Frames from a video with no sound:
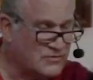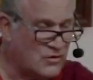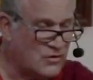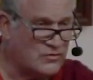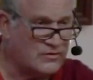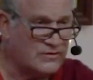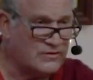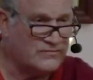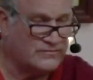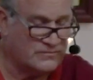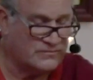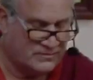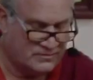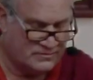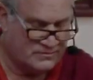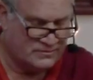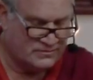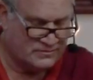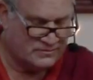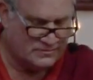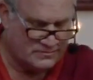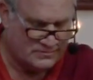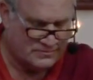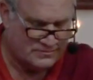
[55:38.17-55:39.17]
Don't get
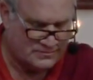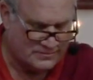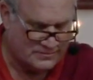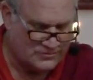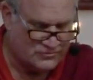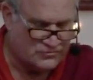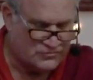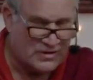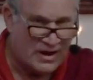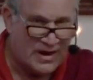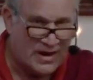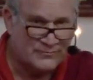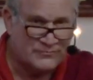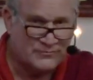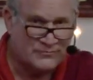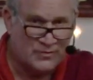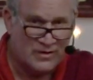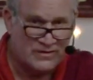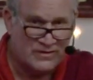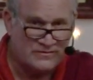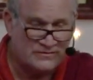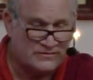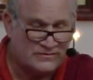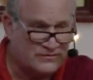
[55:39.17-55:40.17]
entrapped
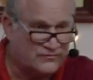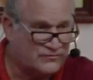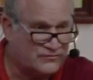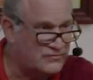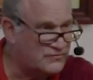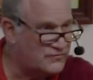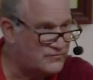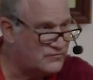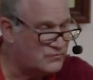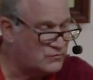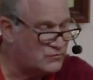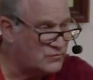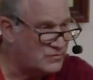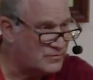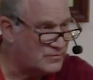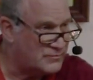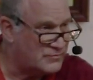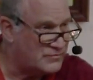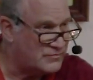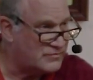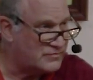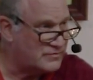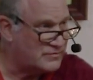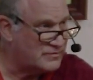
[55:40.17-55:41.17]
by the different
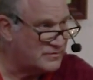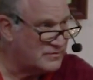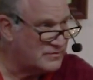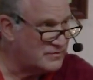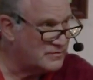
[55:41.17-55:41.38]
forms.